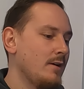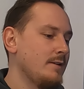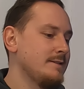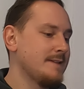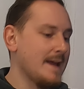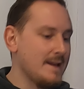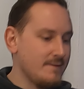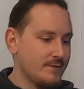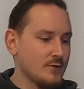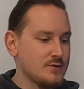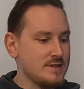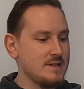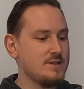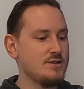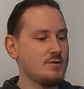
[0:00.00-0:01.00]
day
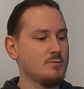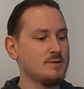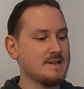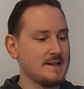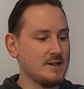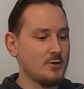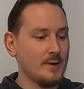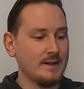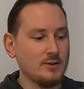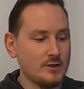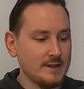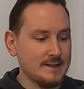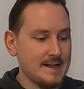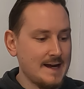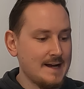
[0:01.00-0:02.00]
footage, we'll take a quick look
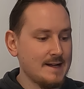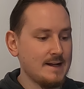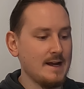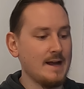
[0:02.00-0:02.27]
at that,